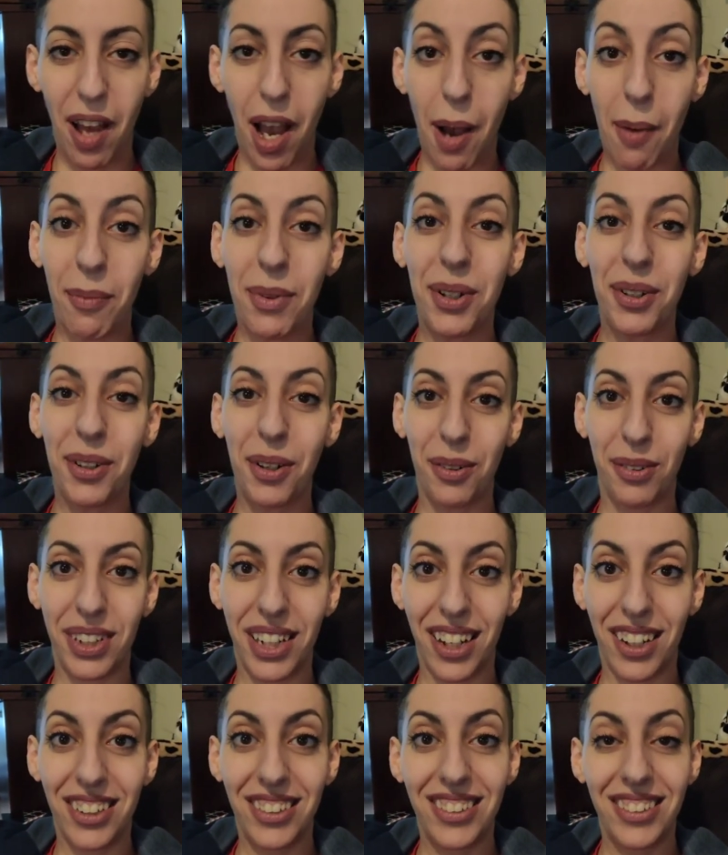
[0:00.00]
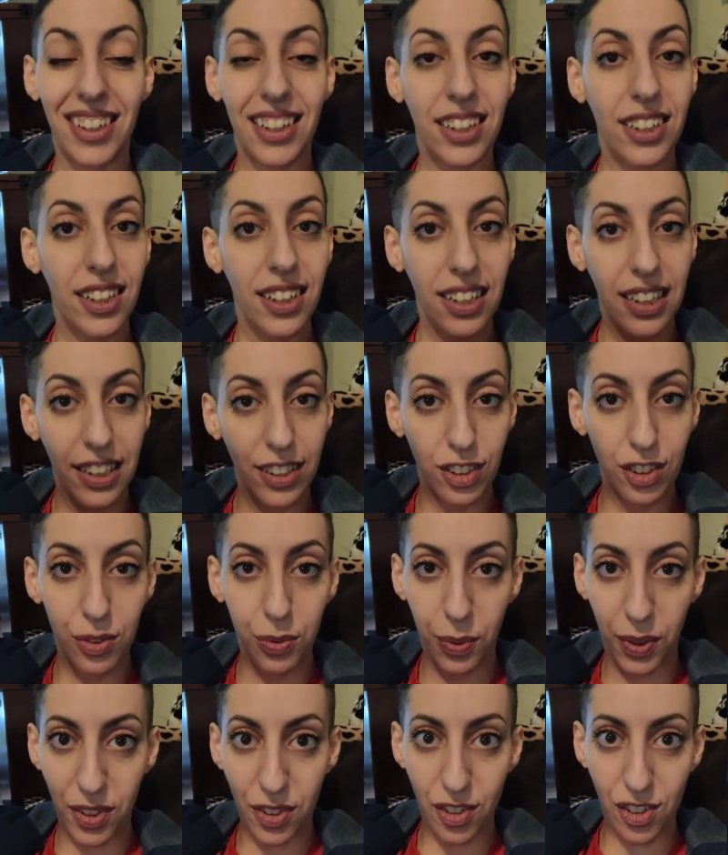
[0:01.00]
I'm gonna go now.
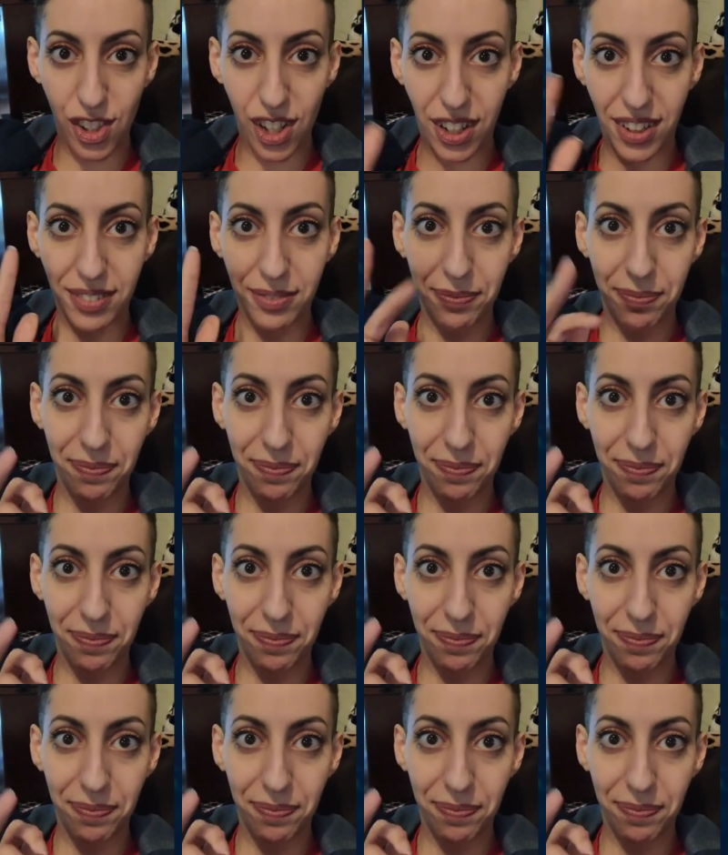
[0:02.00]
Just wanted to share.